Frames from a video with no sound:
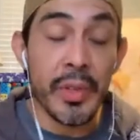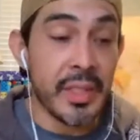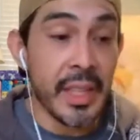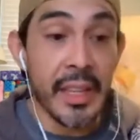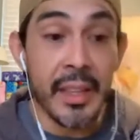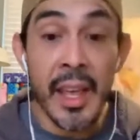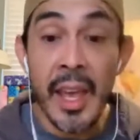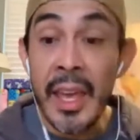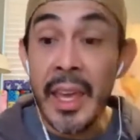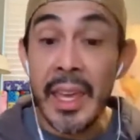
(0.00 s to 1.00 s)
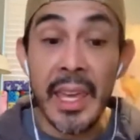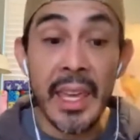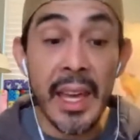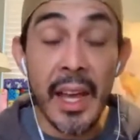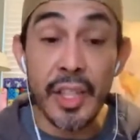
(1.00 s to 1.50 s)
You've seen
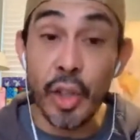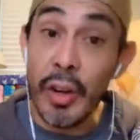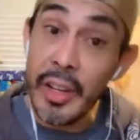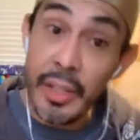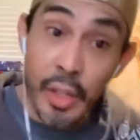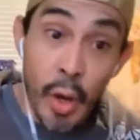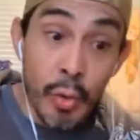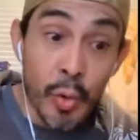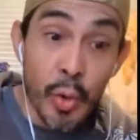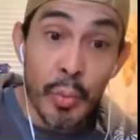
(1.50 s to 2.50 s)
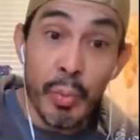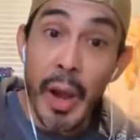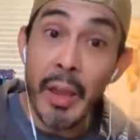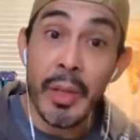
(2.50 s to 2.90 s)
he uh, started his own group, right?